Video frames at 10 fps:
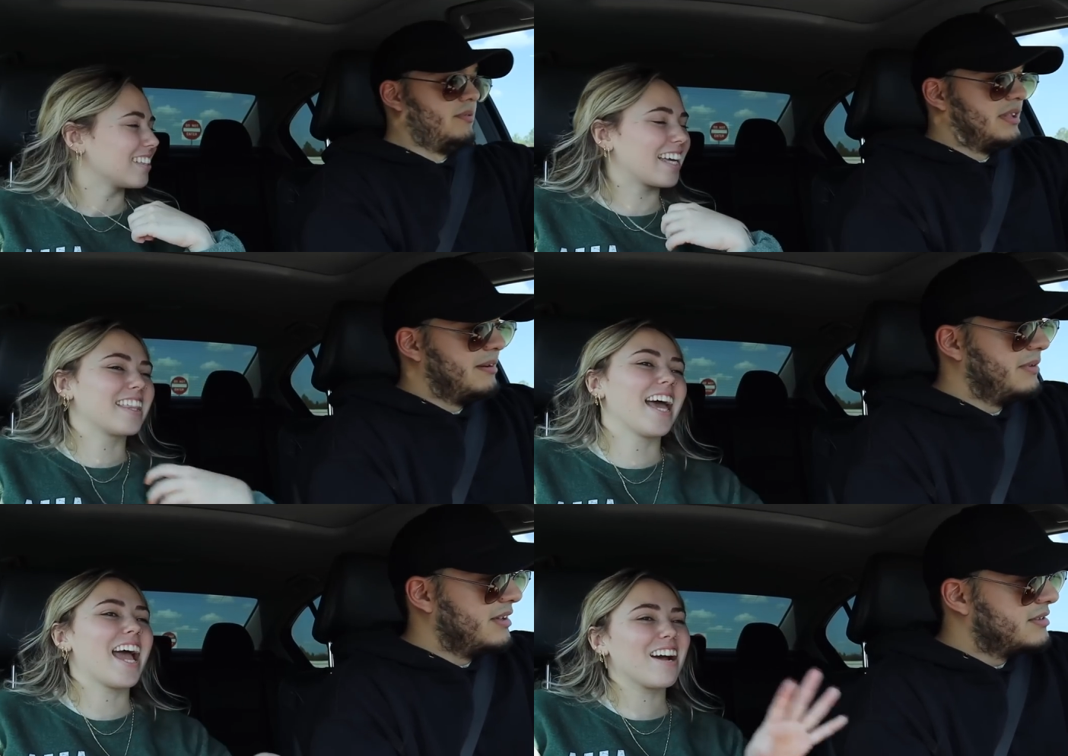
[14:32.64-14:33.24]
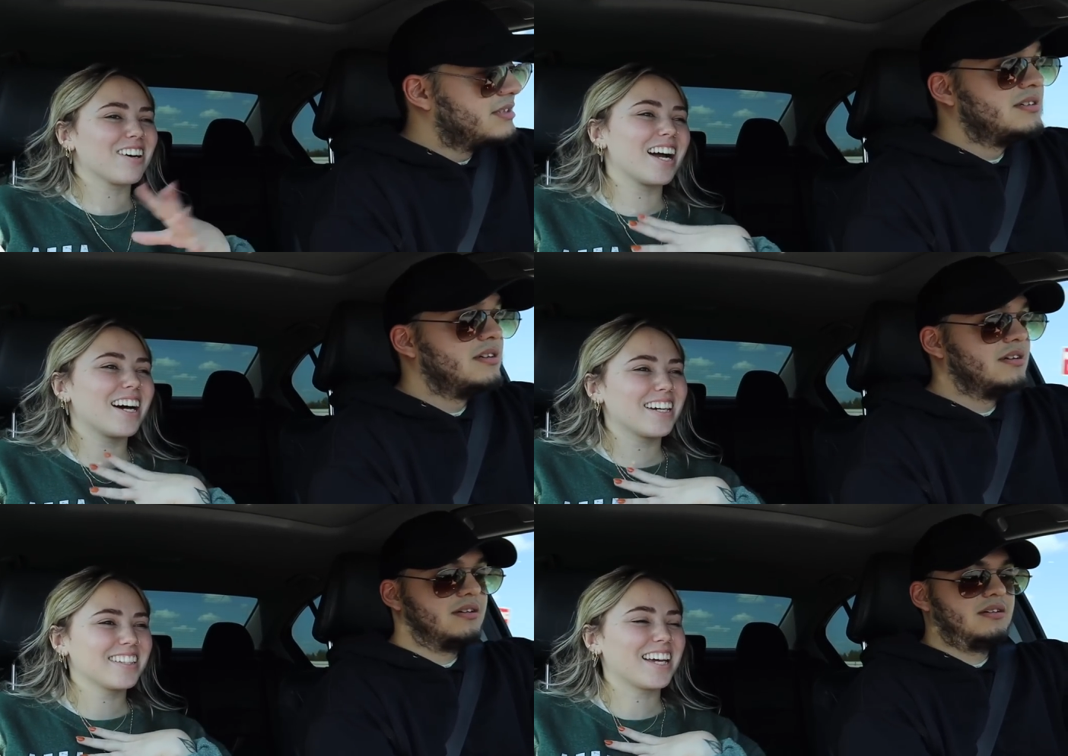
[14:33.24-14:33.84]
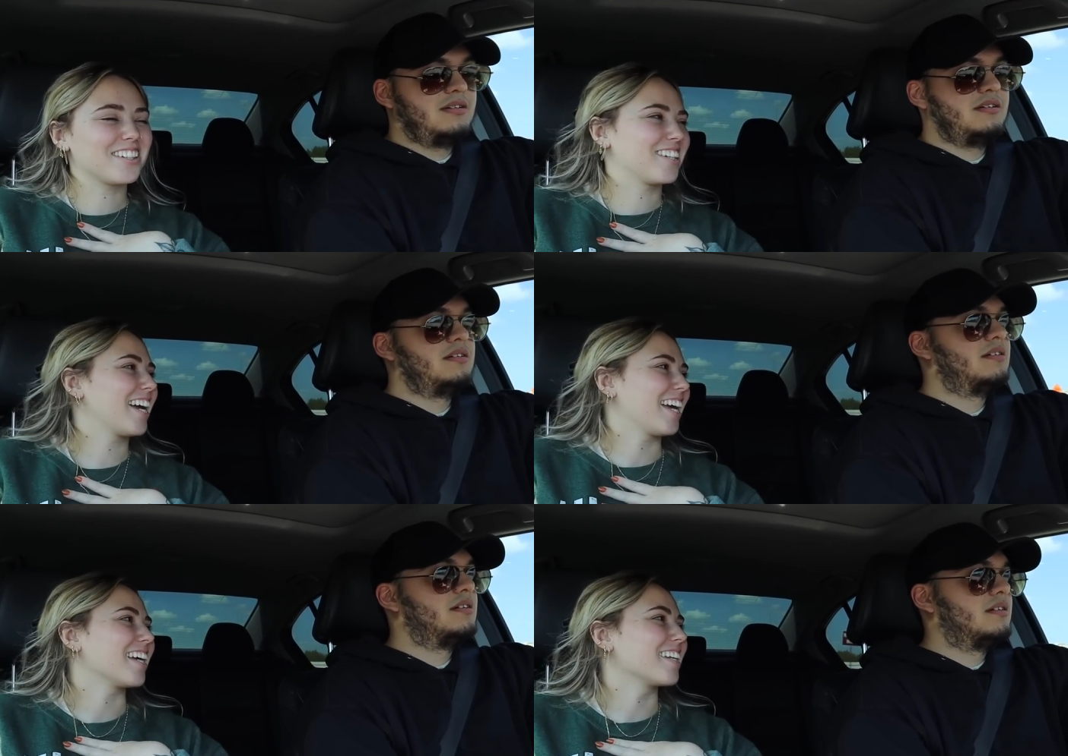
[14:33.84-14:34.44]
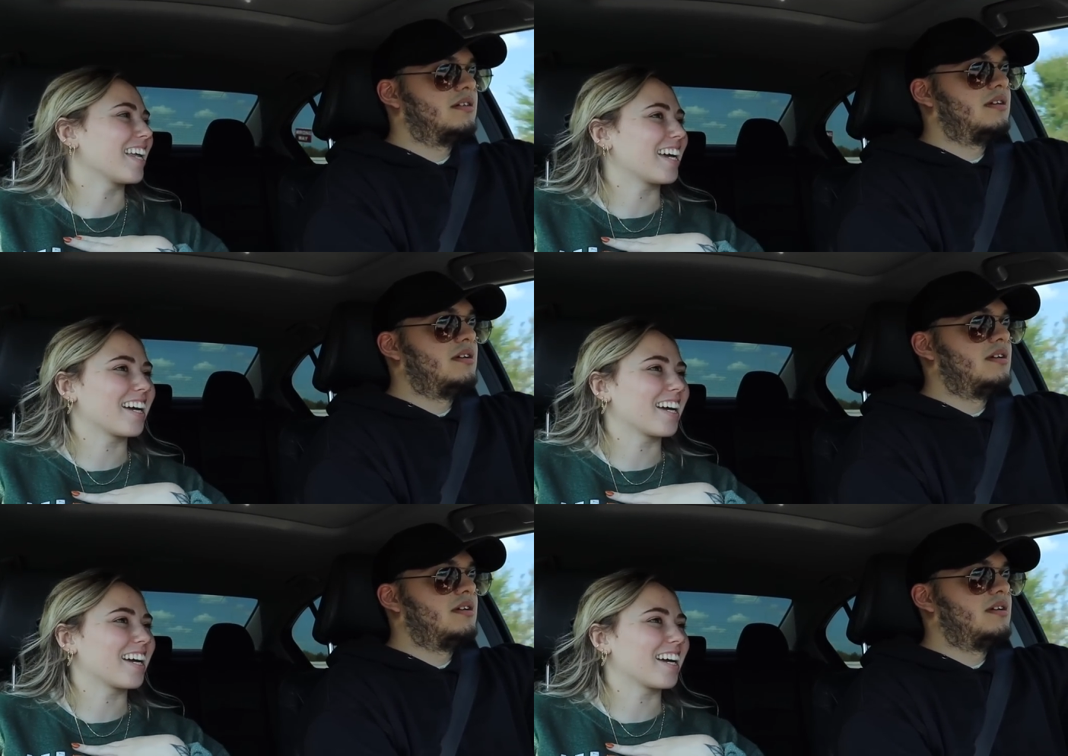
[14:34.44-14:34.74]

Speaker 1: Like the era that you're in. Like,